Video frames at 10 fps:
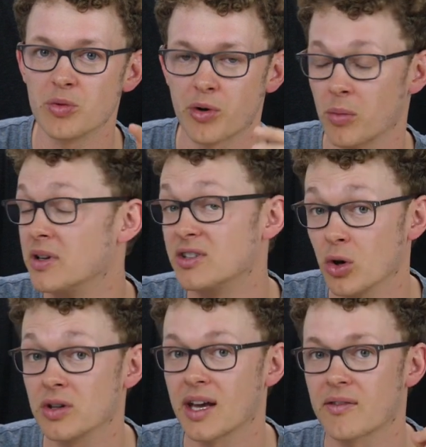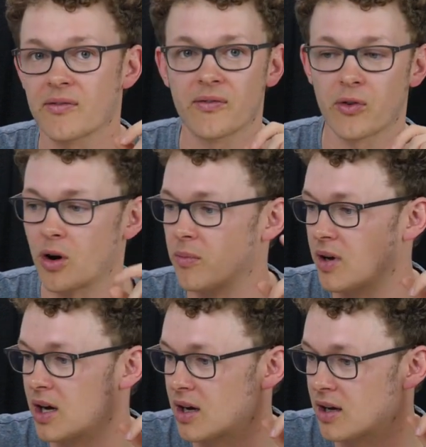you probably don't get from
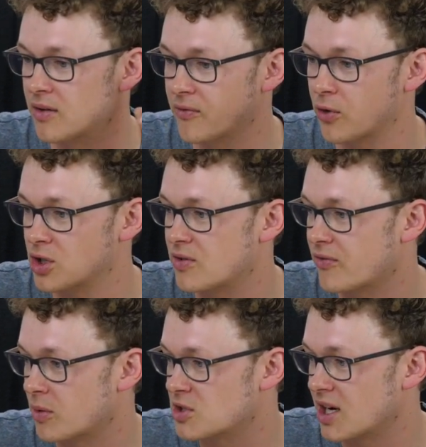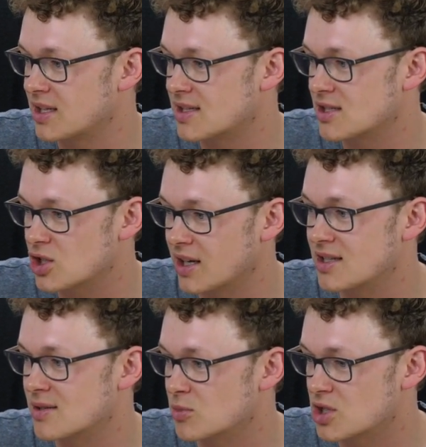
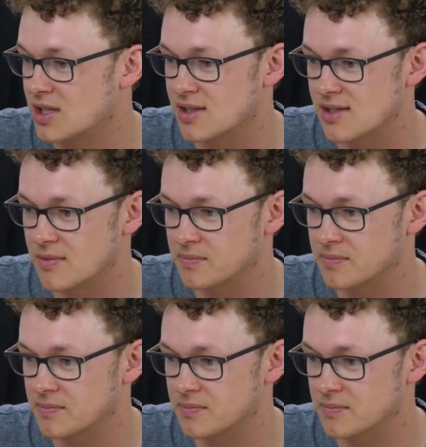Chinese machines.